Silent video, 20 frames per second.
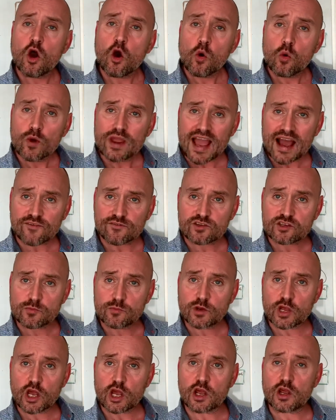we have
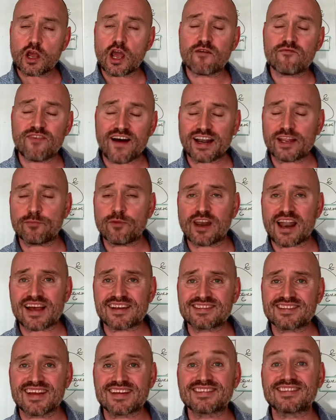some valuable
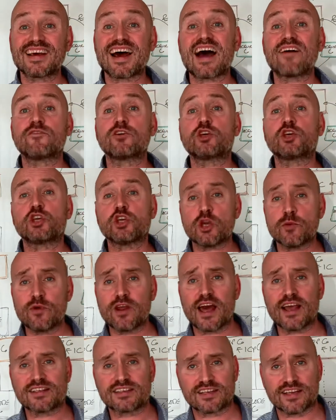assets that have
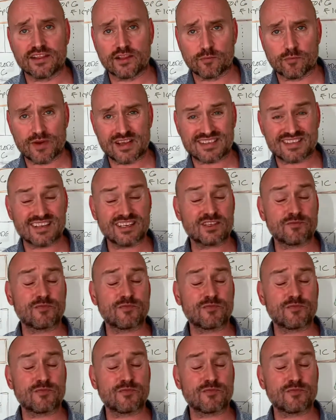accumulated in the business,